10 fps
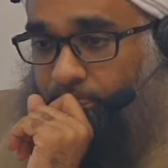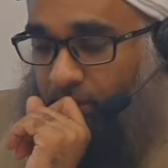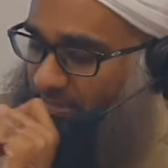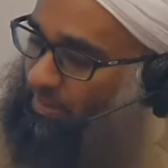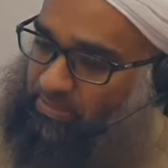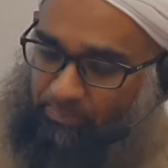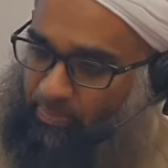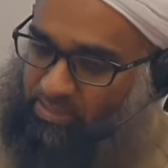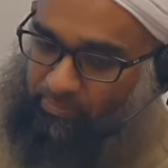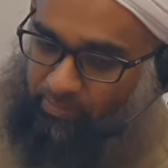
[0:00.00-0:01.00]
Because Islam is
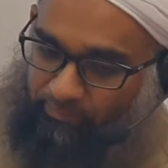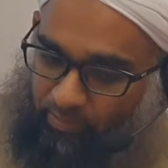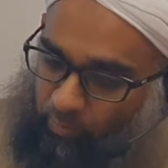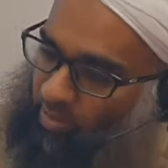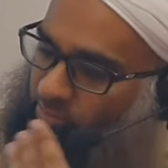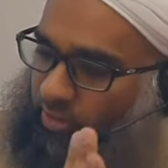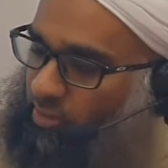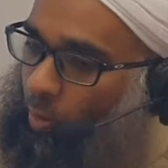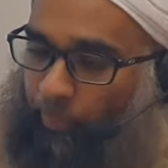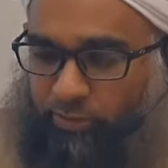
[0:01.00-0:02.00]
impermissible. We have the right
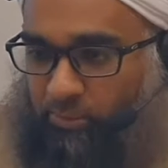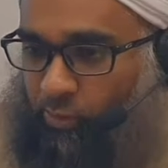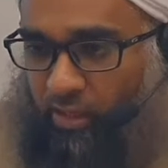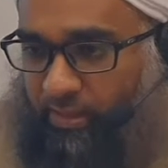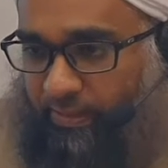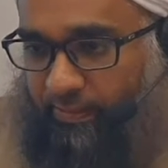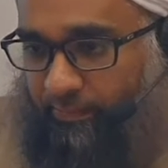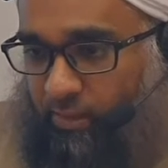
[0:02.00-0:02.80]
to our own personal morality.